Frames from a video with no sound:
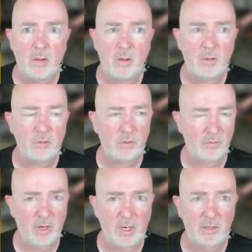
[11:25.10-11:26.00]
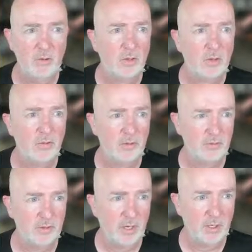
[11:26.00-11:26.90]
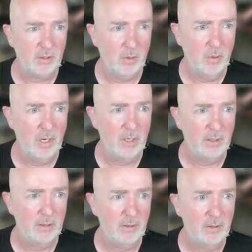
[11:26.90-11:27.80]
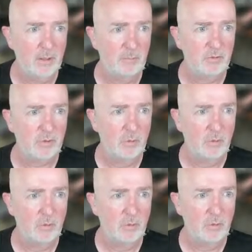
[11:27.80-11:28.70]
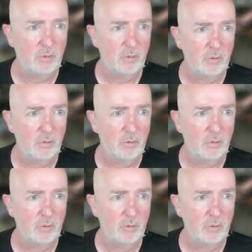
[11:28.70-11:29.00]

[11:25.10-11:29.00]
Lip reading: So if I look at this and I go out, and I'm just going to